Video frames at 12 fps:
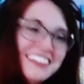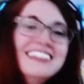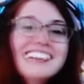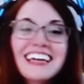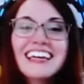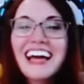
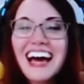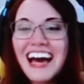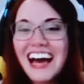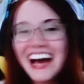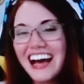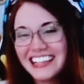and she
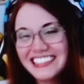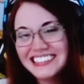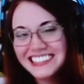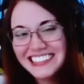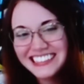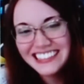just told
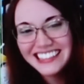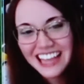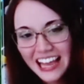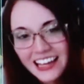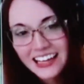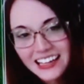
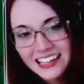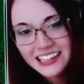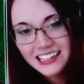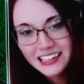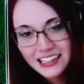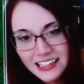everybody to
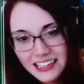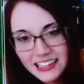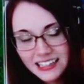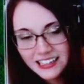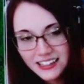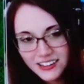
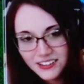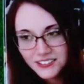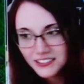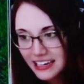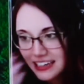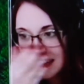subscribe,
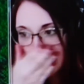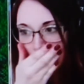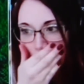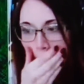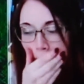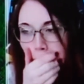
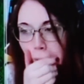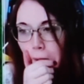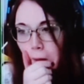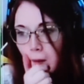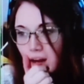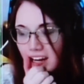and
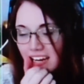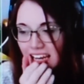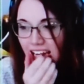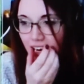then we just